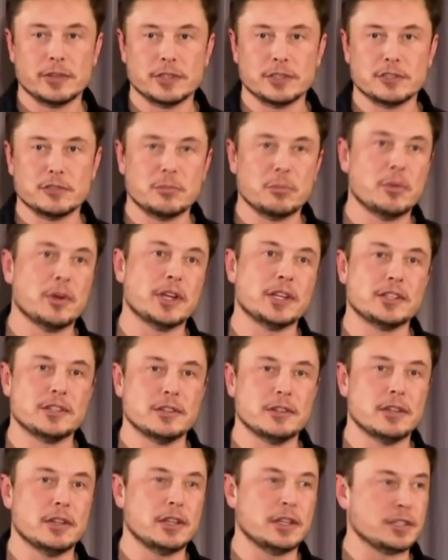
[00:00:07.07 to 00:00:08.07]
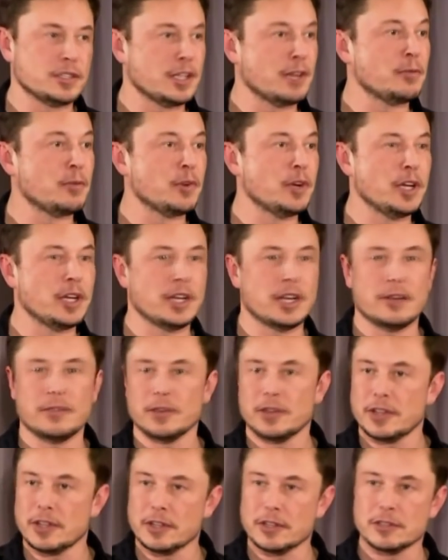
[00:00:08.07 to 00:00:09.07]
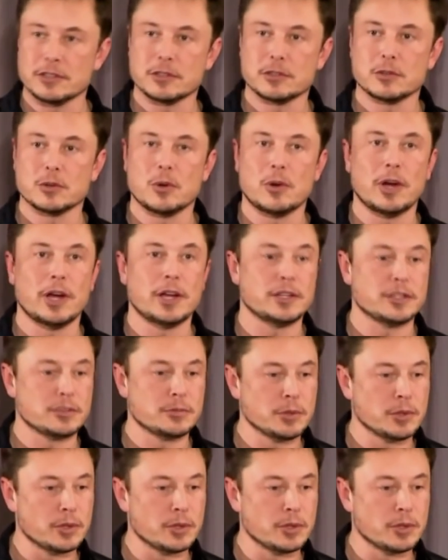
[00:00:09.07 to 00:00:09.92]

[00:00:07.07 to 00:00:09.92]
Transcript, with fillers: Tesla's founder, Elon Musk, tweeted today